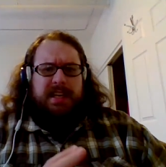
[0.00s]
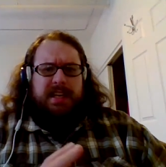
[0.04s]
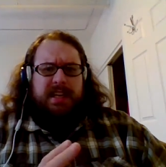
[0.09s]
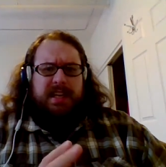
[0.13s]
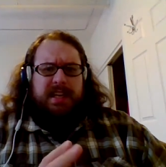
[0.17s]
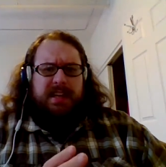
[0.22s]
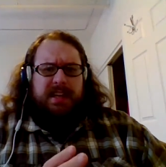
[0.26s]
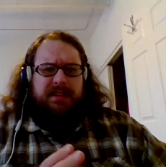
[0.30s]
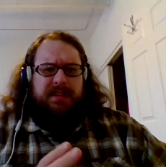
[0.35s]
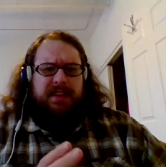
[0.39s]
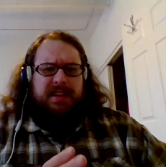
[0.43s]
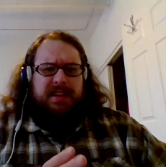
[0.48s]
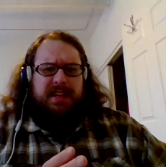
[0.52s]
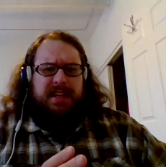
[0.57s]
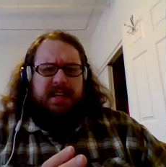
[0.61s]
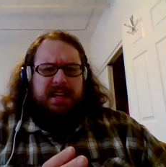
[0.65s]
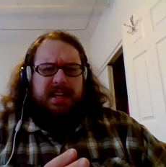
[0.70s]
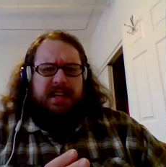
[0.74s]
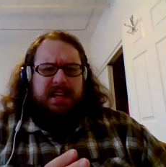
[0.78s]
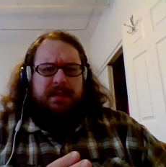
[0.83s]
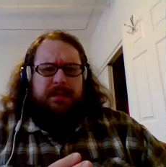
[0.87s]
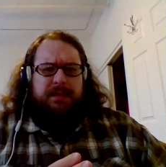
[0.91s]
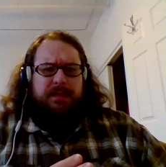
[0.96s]
every
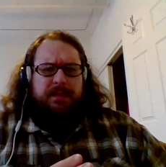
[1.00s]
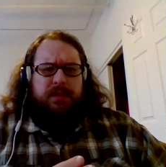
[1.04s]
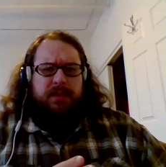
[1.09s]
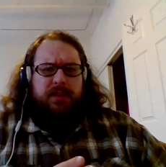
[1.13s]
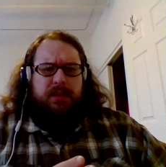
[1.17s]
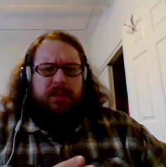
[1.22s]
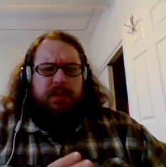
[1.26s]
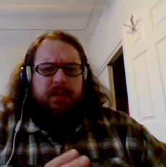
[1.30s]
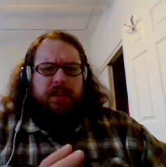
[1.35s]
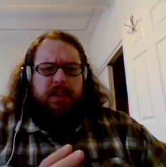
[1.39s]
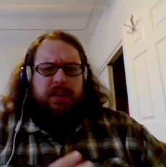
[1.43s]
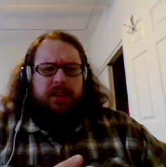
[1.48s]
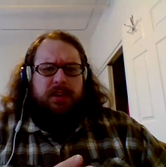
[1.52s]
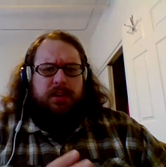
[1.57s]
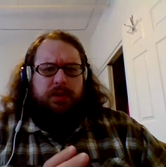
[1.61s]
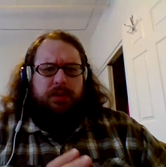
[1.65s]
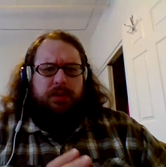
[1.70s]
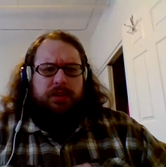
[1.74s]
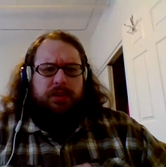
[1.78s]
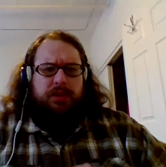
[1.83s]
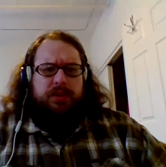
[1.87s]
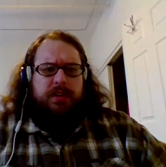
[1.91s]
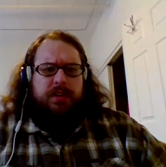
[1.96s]
time you
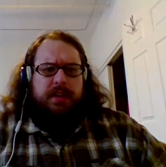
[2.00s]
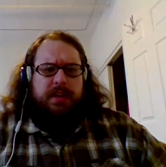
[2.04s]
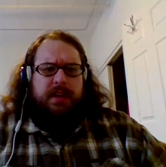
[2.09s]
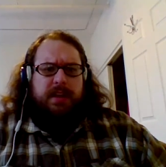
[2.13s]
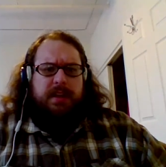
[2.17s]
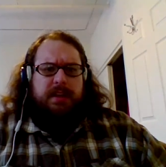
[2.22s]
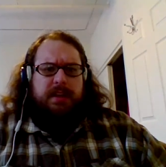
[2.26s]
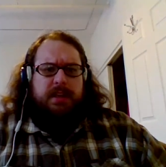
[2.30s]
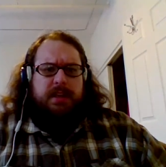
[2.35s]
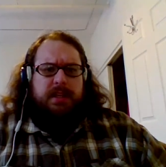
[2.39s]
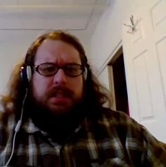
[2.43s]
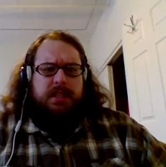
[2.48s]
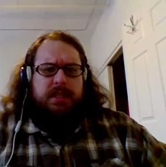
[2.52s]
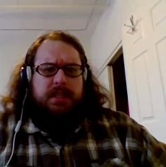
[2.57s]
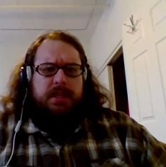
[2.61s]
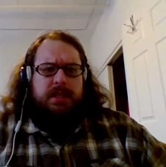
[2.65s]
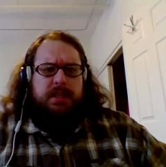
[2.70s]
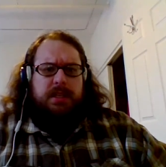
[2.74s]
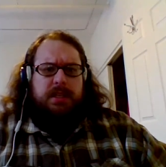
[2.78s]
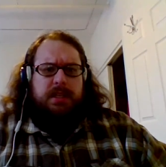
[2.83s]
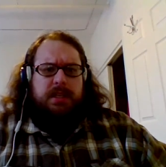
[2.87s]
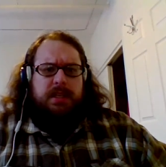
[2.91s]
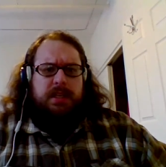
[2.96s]
indulge in that
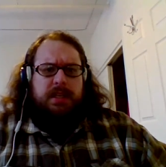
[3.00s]
addiction,